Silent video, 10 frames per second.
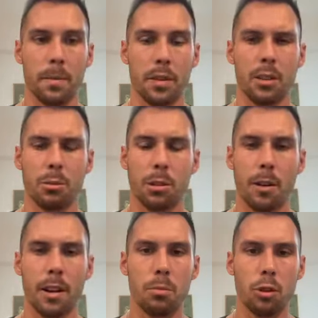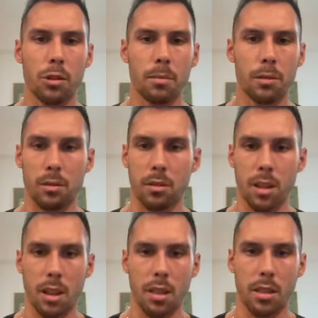This was Credible Crypto's
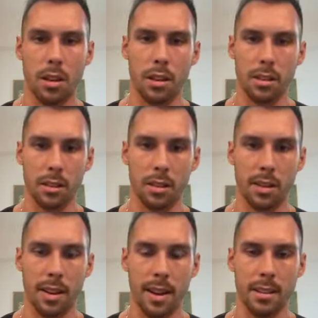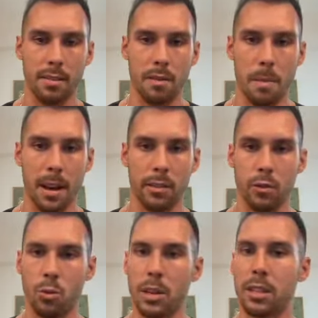thesis as of the past
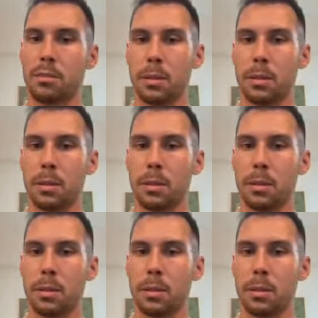few weeks,